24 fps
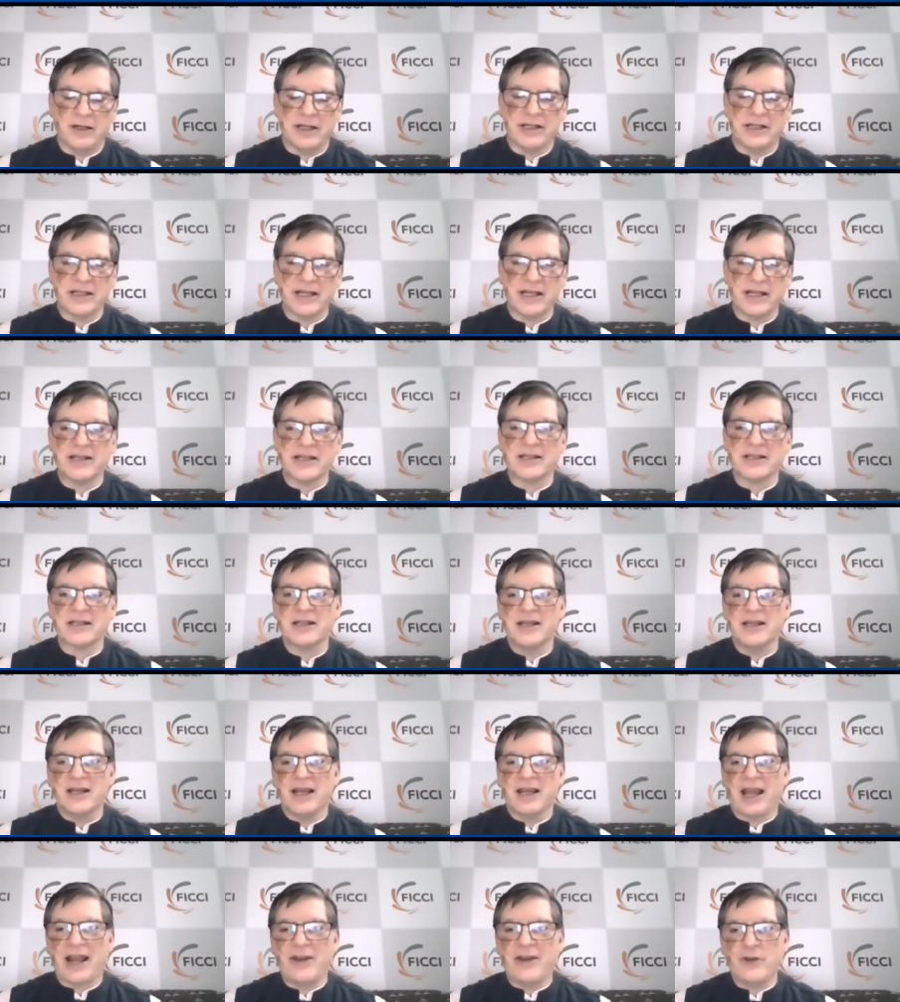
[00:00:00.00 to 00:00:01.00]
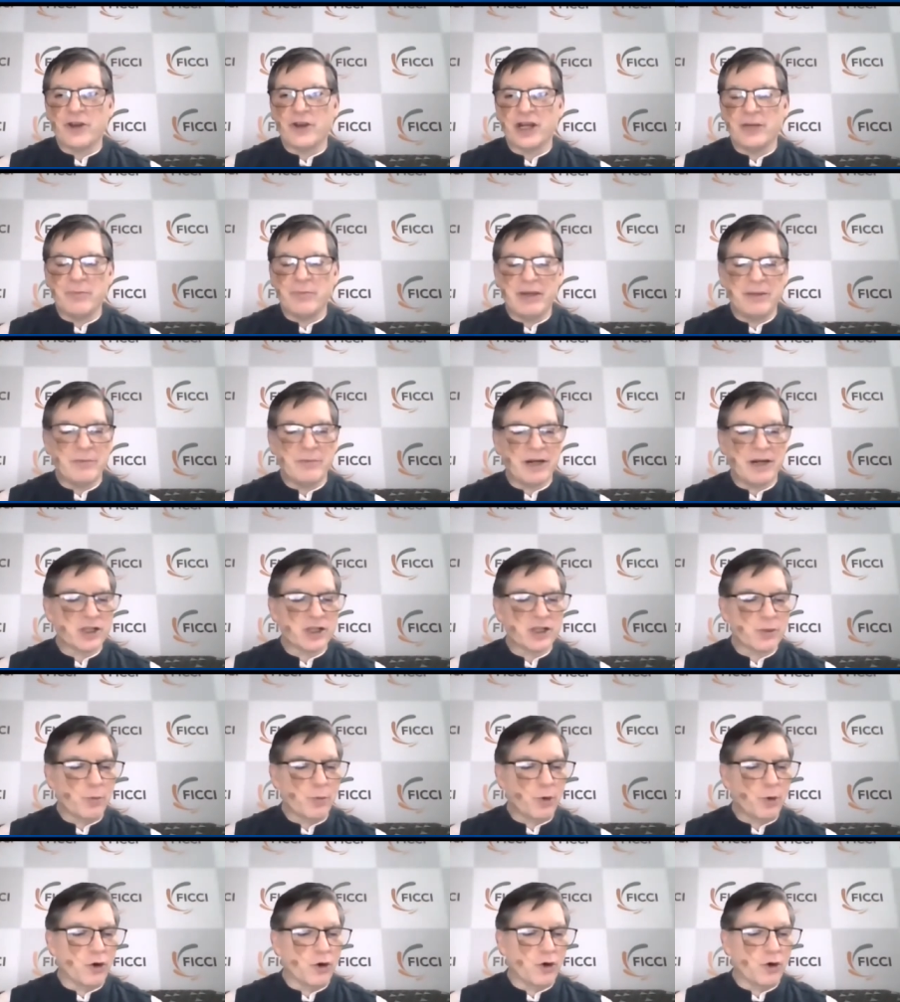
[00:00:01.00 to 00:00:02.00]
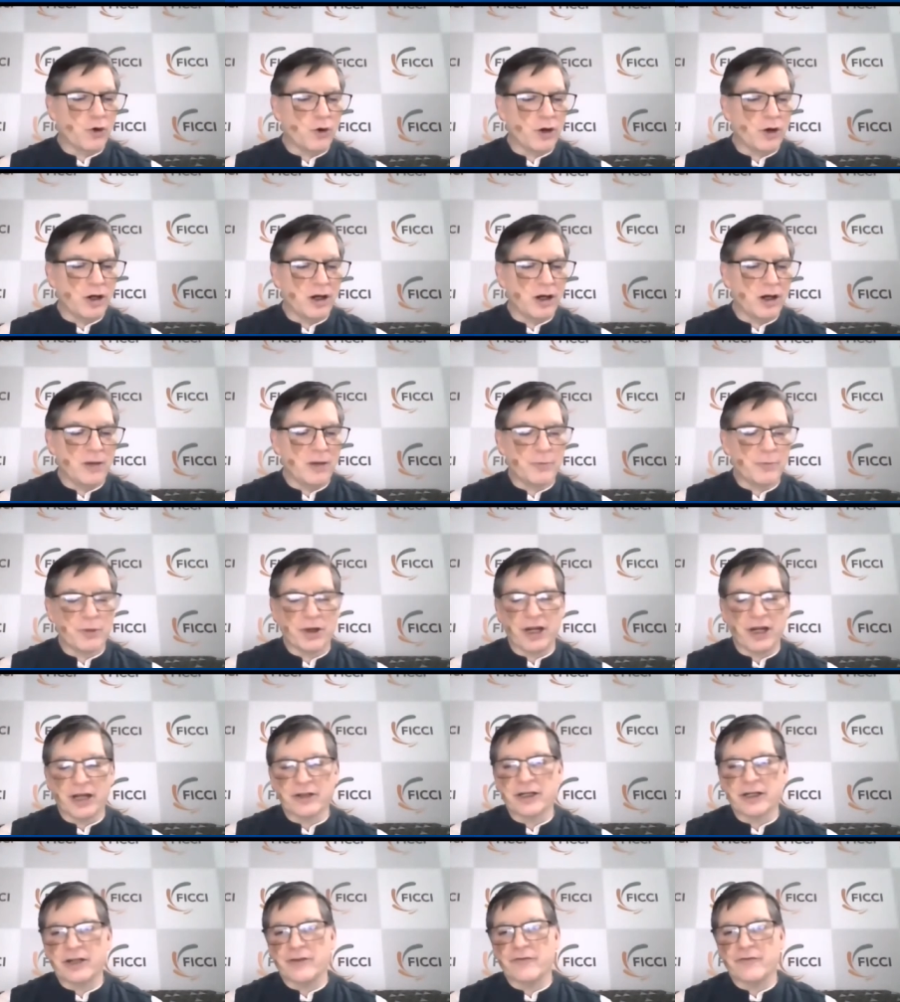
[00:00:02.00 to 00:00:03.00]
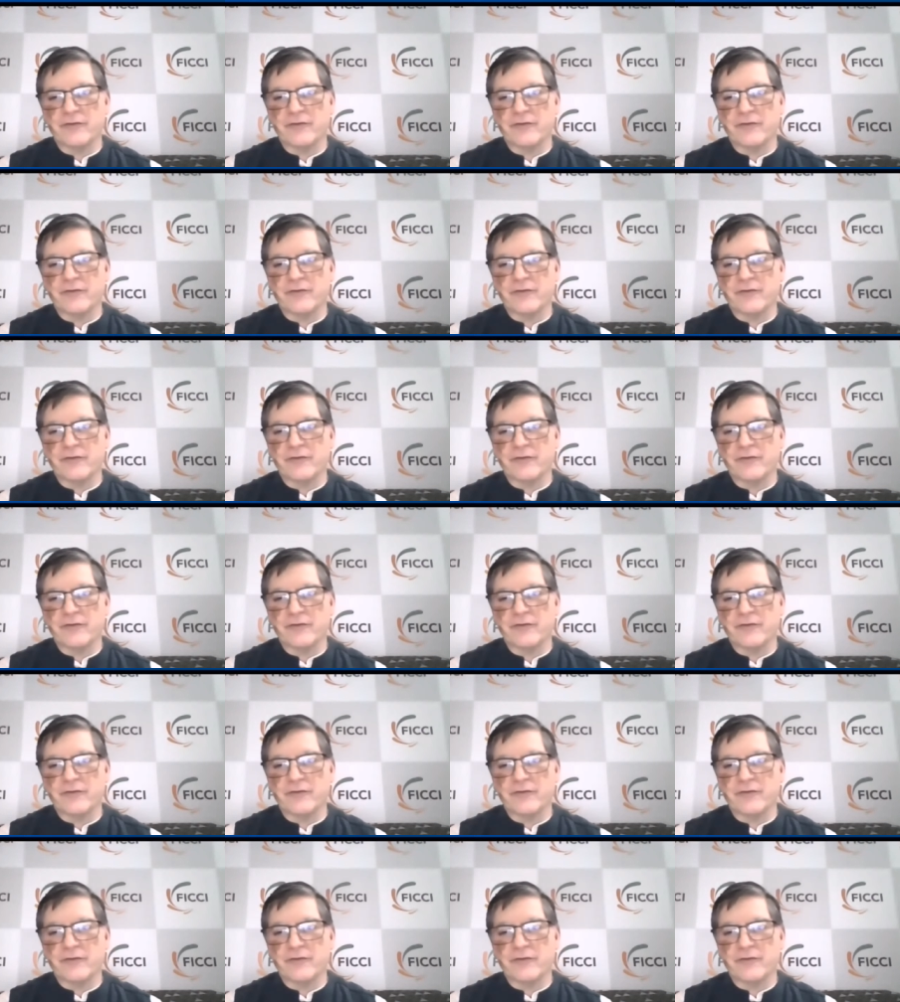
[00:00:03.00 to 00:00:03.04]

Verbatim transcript: disease and you can be much more uh, productive.